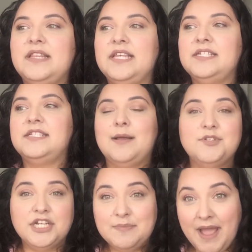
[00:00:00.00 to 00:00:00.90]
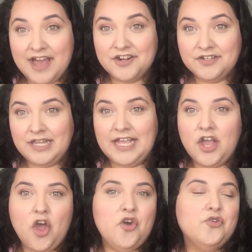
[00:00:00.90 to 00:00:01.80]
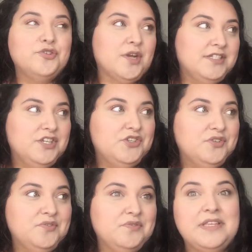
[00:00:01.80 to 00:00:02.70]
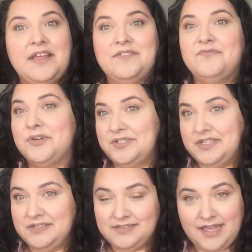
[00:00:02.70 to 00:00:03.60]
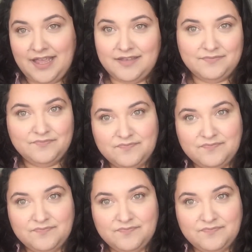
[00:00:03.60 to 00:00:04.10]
the subject matter, like, oh, trust issues and versus like